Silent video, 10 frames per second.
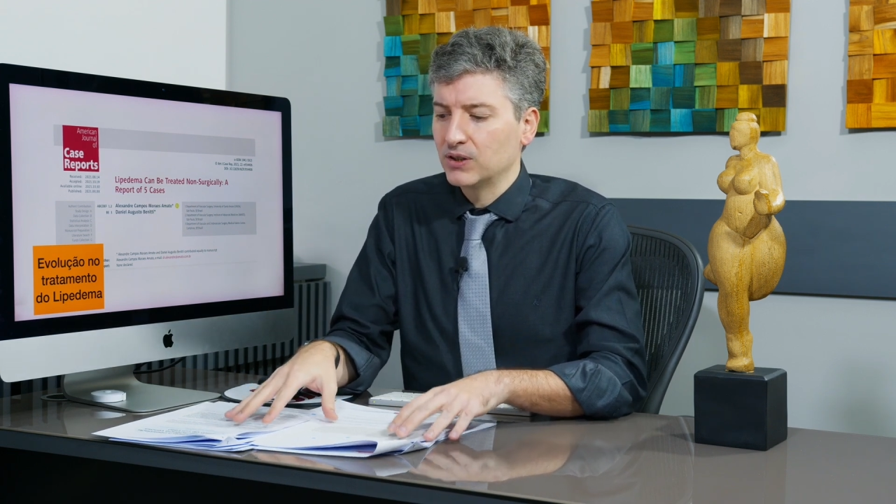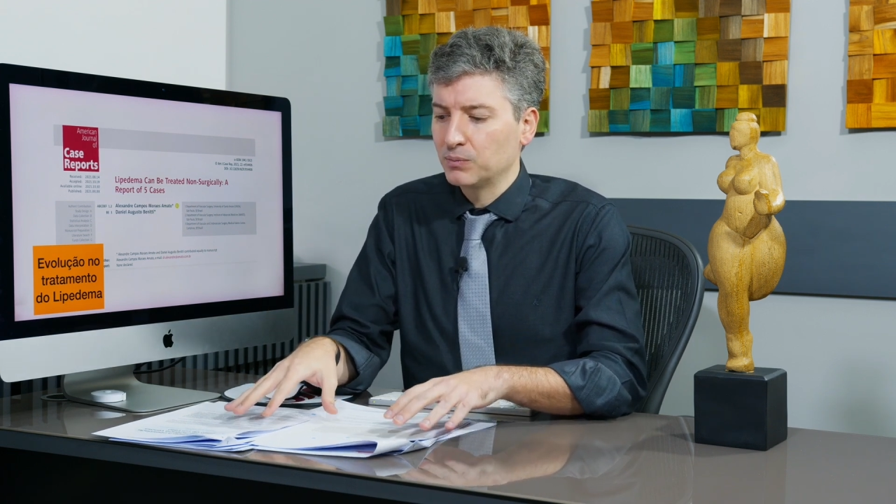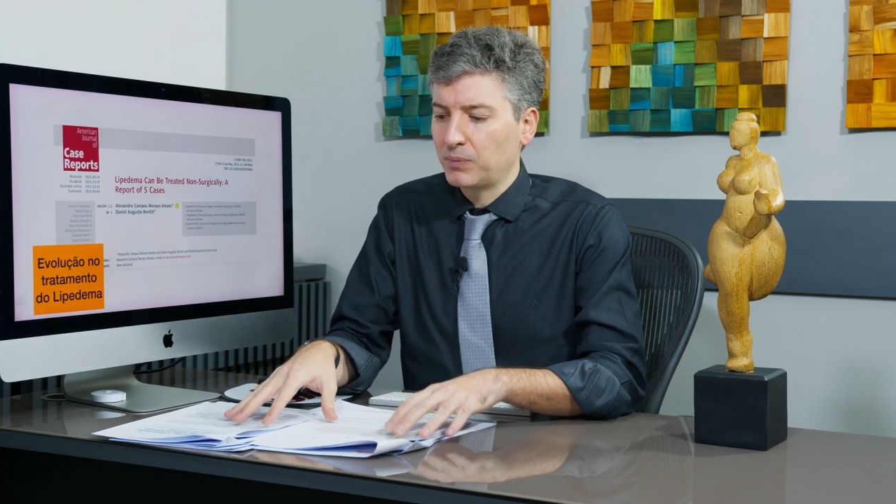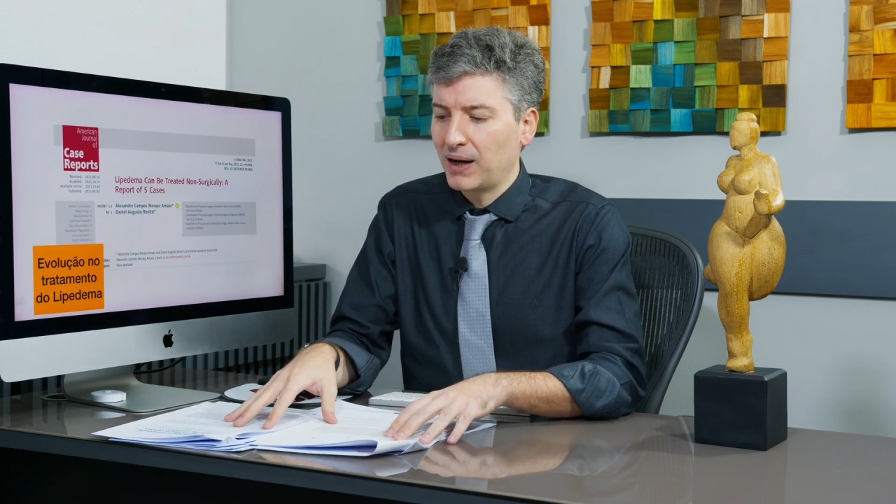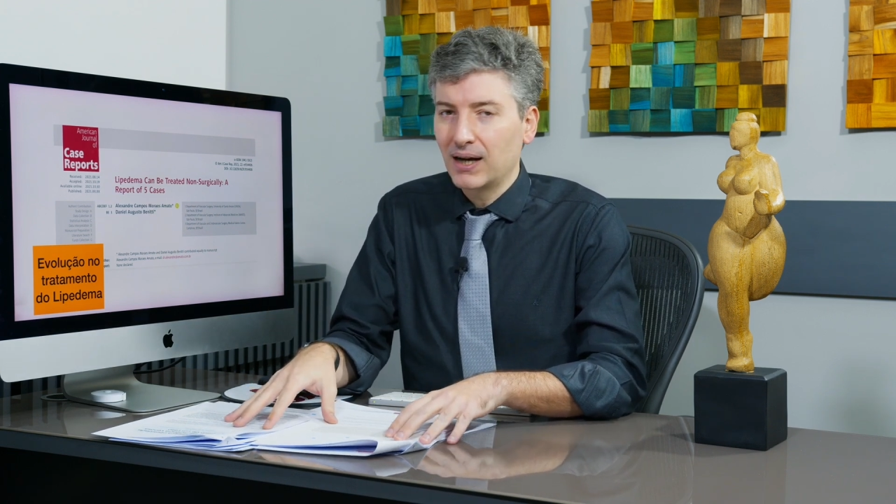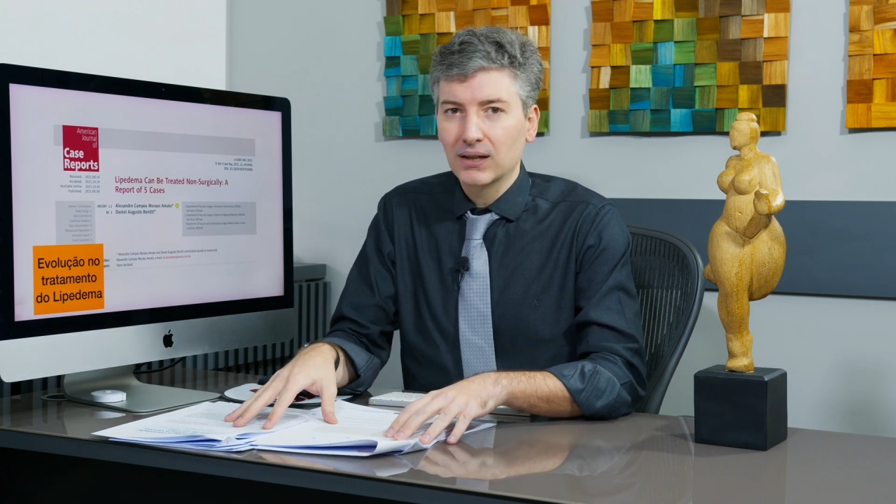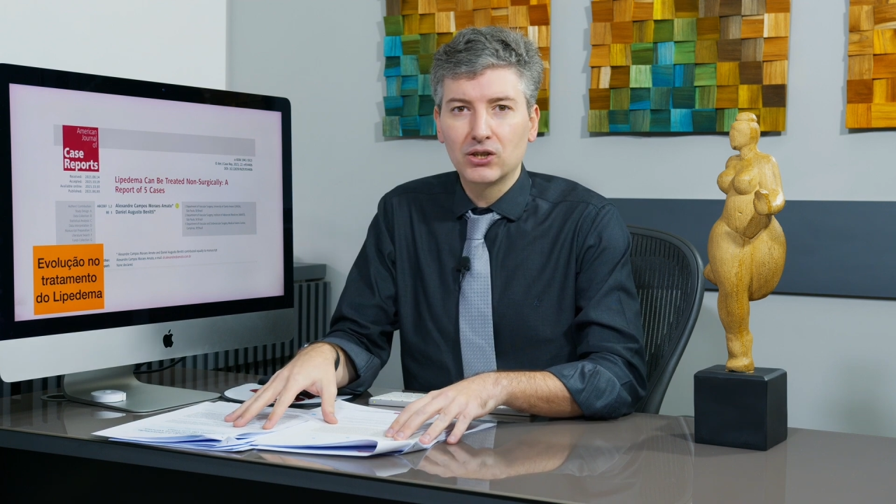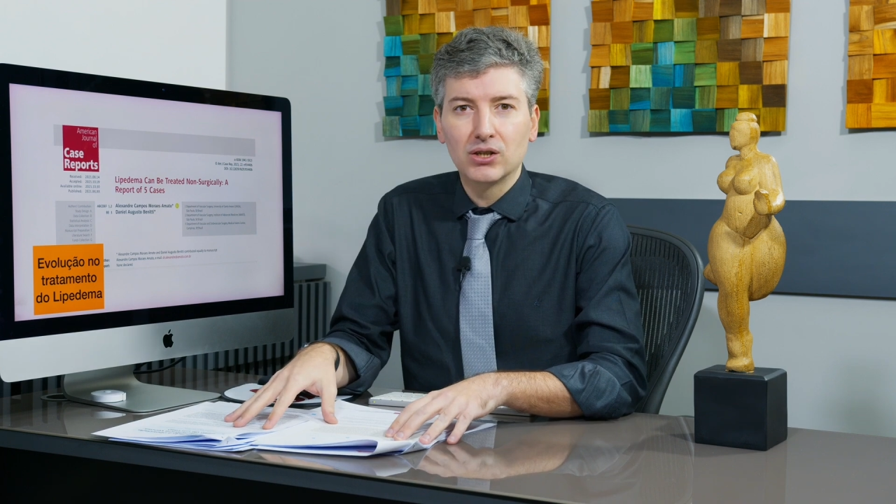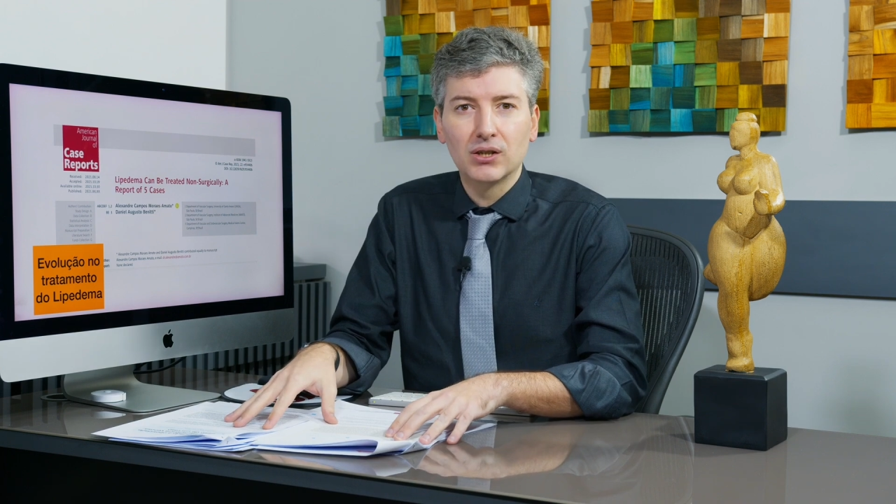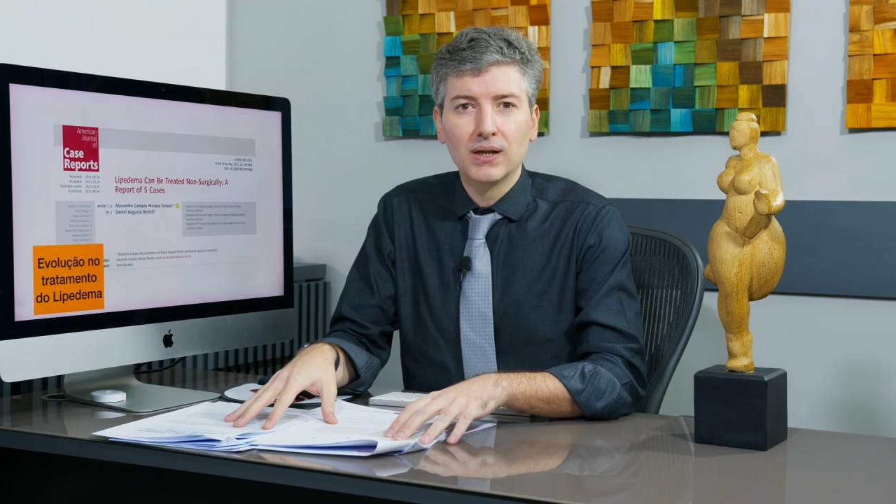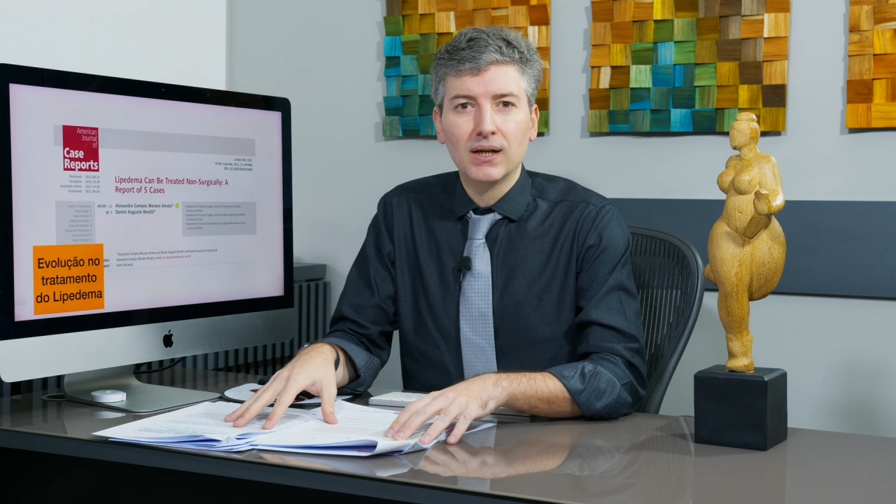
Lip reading: I created,